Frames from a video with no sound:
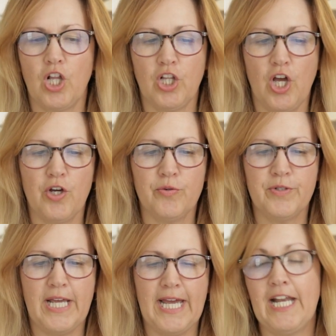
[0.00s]

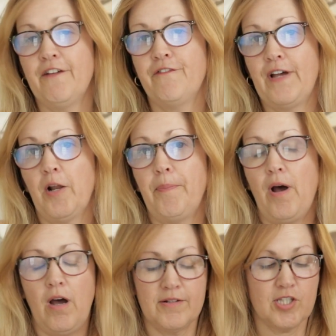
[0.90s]
alone and it fell apart.